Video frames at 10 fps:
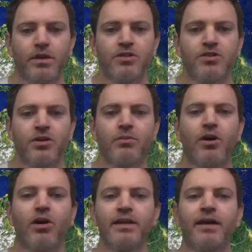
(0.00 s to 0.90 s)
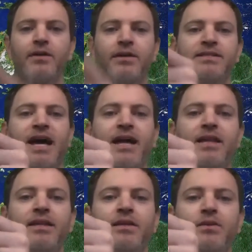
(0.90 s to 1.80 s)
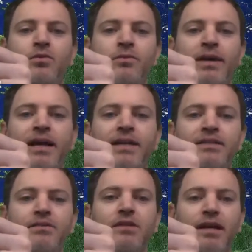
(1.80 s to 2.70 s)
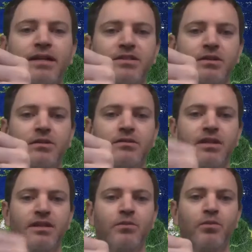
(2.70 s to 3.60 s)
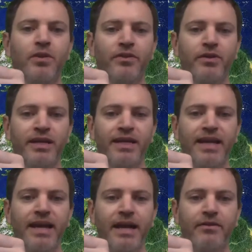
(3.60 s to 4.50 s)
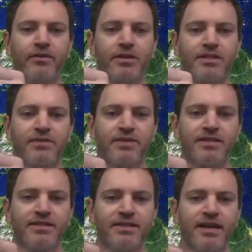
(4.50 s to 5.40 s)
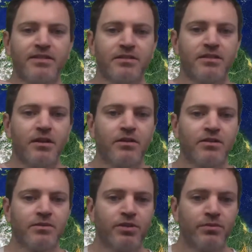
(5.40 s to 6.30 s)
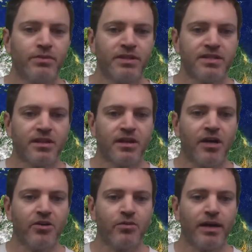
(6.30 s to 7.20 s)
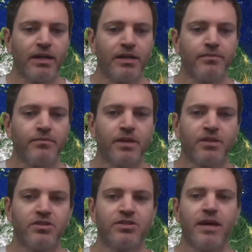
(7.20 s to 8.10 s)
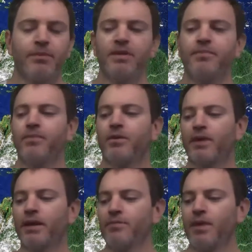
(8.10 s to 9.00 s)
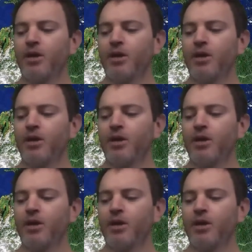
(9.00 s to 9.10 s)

So I'm calling out exactly who my ideal clients are, telling them what they're going to get out of it. They're going to save tens of thousands of dollars and put their business on autopilot. Not too shabby, right?